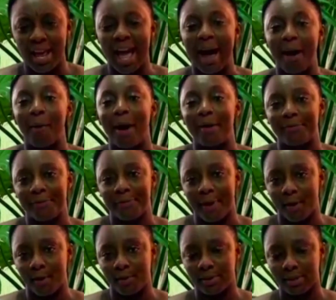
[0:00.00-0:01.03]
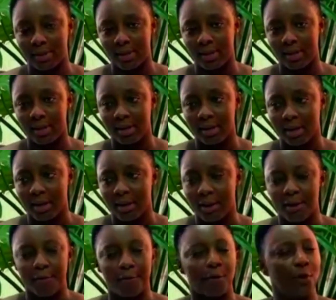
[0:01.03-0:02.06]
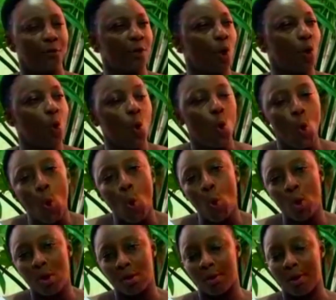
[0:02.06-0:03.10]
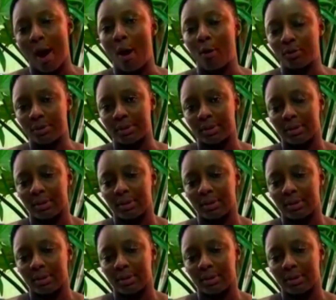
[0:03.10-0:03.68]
how I felt in front of the whole crowd.